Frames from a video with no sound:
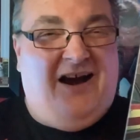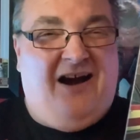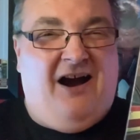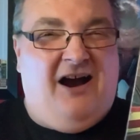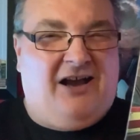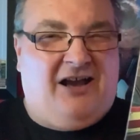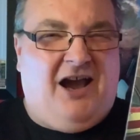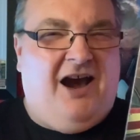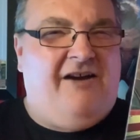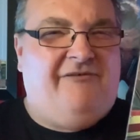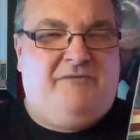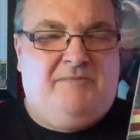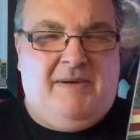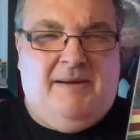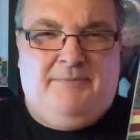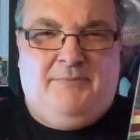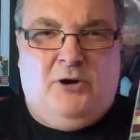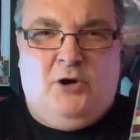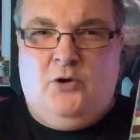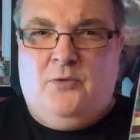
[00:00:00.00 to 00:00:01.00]
I can't
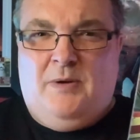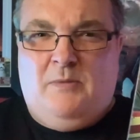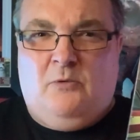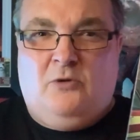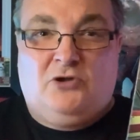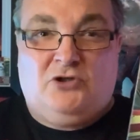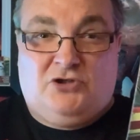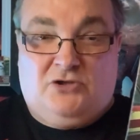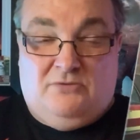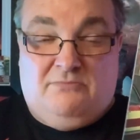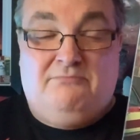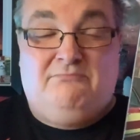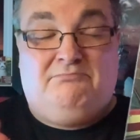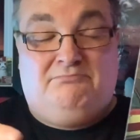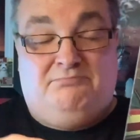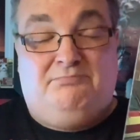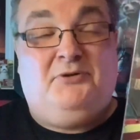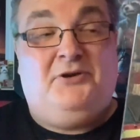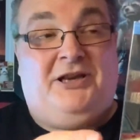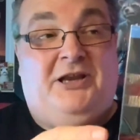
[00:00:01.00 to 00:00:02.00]
remember who it was that
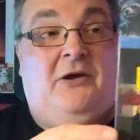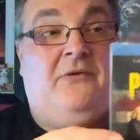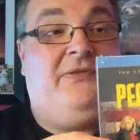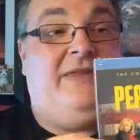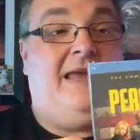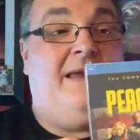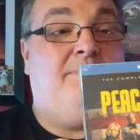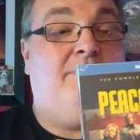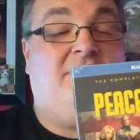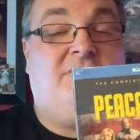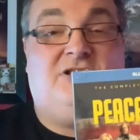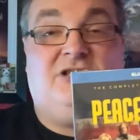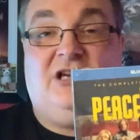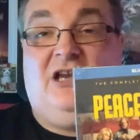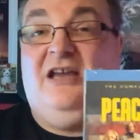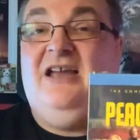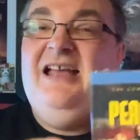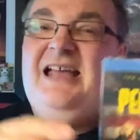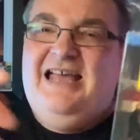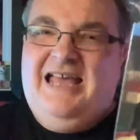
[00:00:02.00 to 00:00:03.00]
put it on there, but uh,